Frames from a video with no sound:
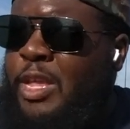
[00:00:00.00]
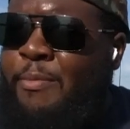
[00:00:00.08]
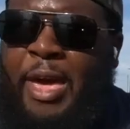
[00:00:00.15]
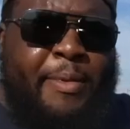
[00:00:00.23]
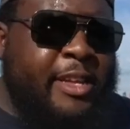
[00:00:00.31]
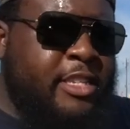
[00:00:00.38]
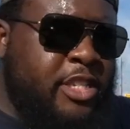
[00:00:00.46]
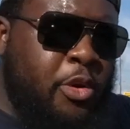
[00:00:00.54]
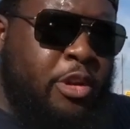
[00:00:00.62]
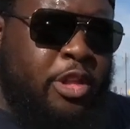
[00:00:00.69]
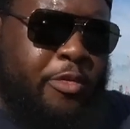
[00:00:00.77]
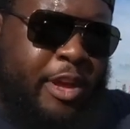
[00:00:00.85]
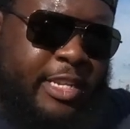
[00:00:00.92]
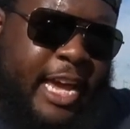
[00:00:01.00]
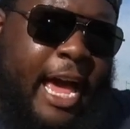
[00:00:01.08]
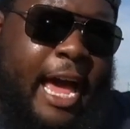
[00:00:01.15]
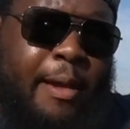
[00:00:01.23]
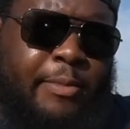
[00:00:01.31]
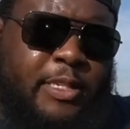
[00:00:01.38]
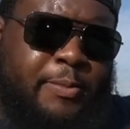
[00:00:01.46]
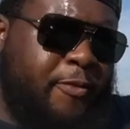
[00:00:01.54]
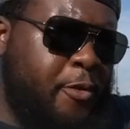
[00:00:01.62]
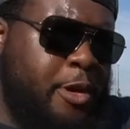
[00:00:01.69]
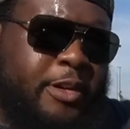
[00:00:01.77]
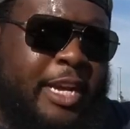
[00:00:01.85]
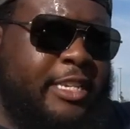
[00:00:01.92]
maybe 2 to 3 times
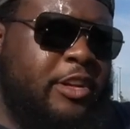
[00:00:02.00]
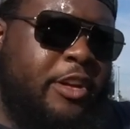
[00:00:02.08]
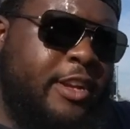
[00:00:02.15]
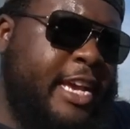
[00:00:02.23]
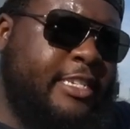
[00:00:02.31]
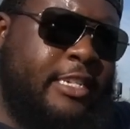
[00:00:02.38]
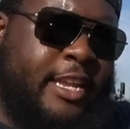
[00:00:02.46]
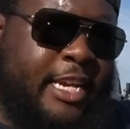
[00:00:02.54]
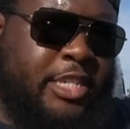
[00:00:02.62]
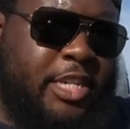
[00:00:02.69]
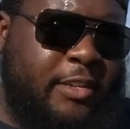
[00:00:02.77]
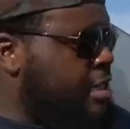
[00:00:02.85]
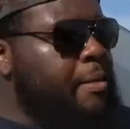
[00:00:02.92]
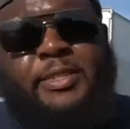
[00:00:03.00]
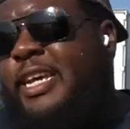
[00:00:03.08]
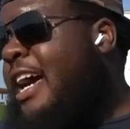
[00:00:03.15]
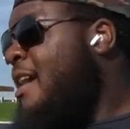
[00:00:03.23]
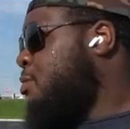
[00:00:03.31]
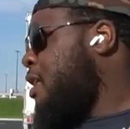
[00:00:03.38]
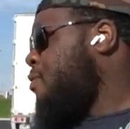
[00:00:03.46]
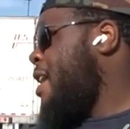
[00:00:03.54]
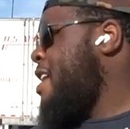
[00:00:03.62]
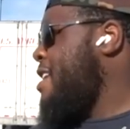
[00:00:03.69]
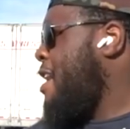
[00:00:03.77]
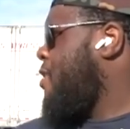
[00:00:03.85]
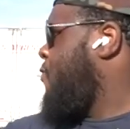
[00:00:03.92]
before you get to your destination. Sometimes, like right now,